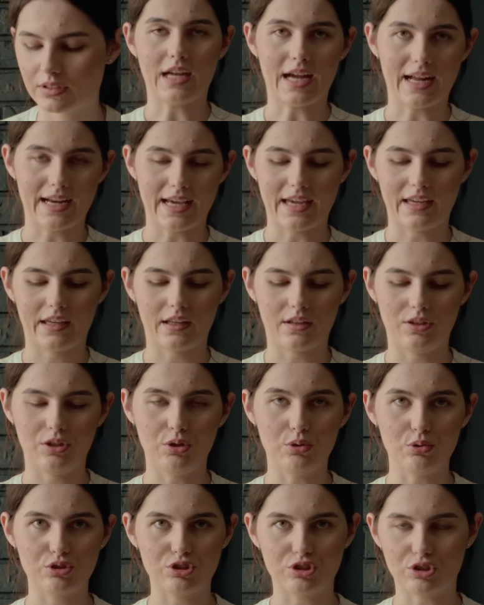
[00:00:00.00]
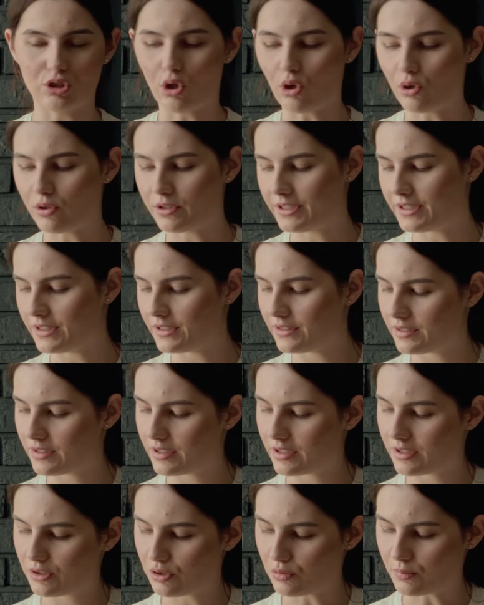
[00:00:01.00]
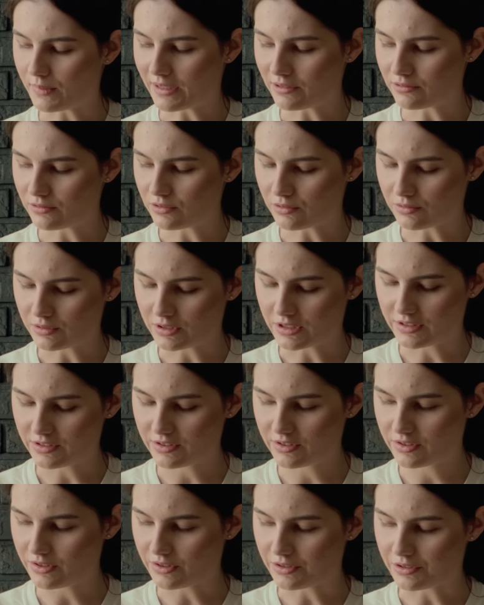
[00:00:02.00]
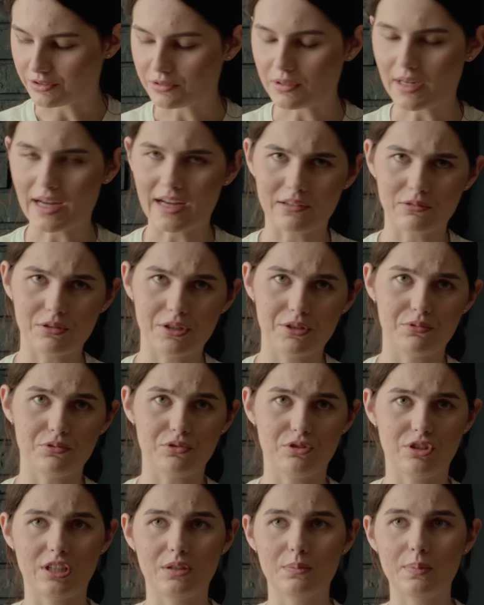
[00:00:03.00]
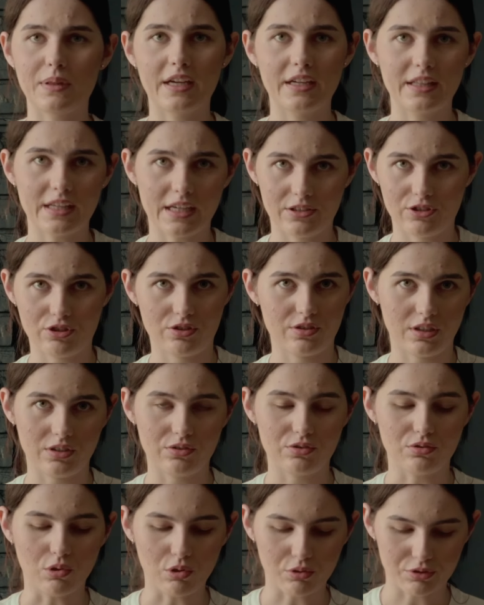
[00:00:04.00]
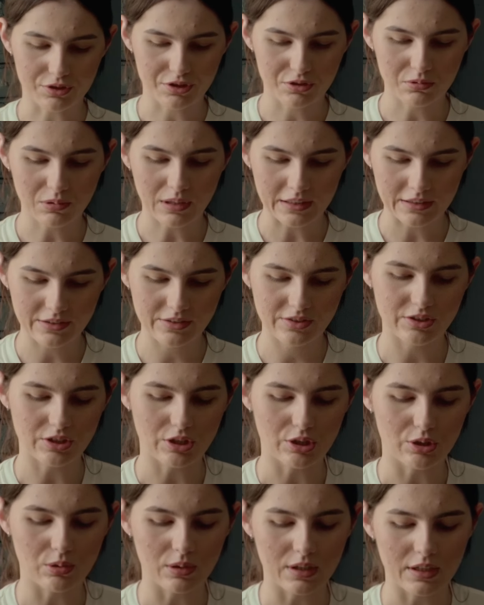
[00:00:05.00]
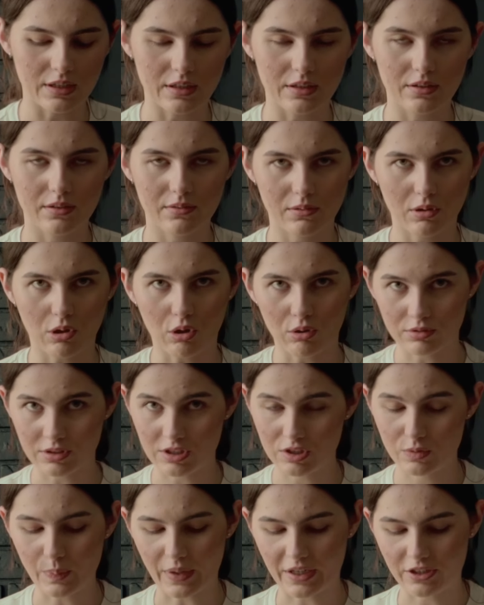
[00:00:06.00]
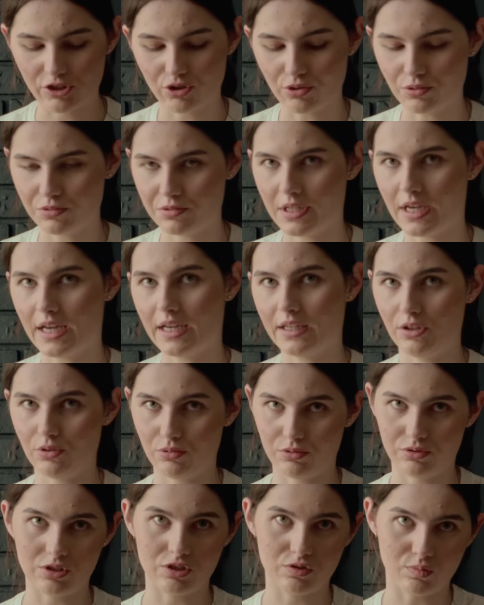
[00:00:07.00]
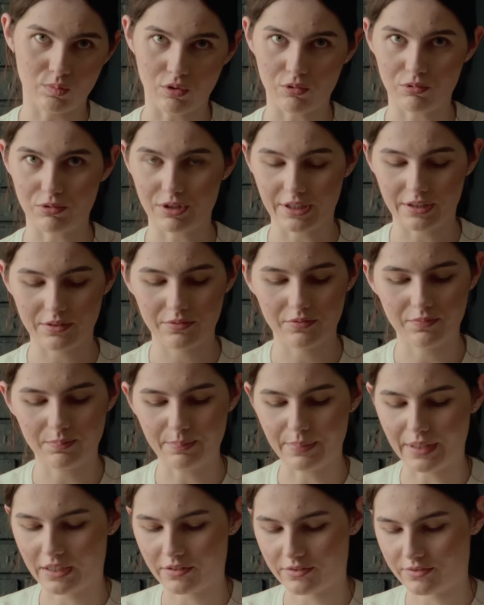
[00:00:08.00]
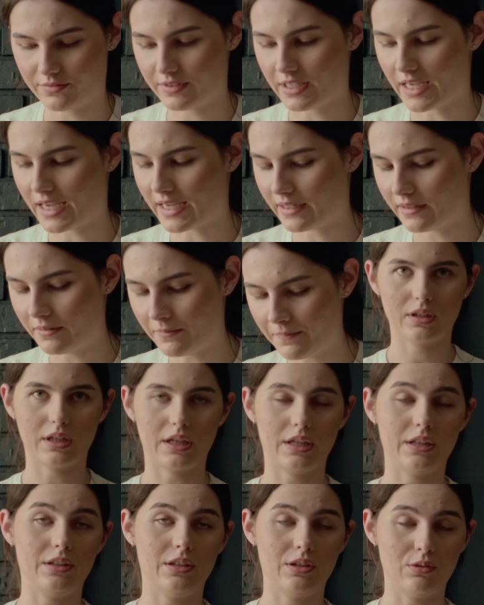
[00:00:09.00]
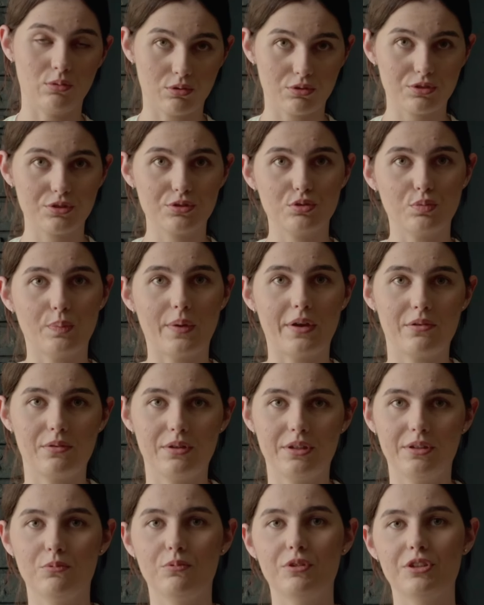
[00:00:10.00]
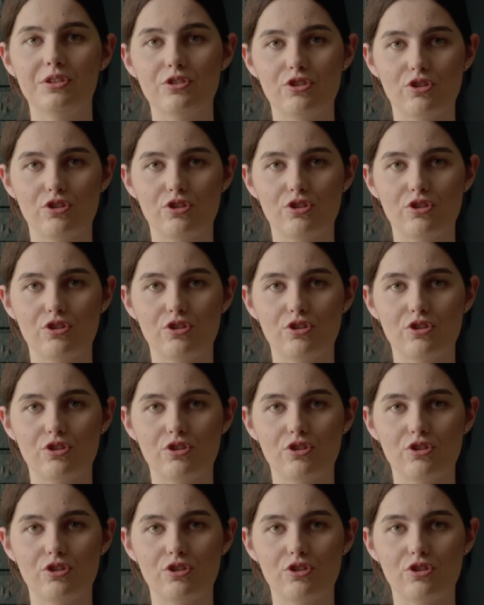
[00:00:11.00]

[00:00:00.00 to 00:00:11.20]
that I can use on it to mount on this, you know, ARRI rosette plate. I just need to order one. So on the spec shoot, I use the small rig because of that. And in order to pair it with the